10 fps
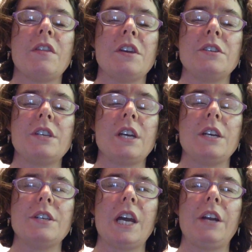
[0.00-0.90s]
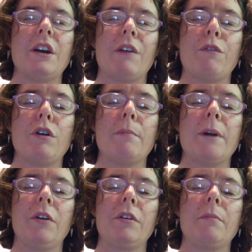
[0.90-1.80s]
this is a novel
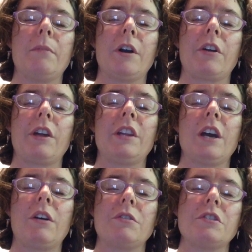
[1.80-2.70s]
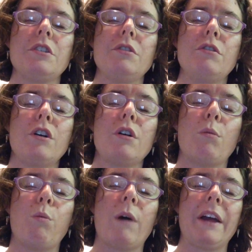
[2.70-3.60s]
about Marguerite D'Anjou,
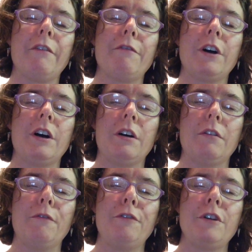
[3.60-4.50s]
wife of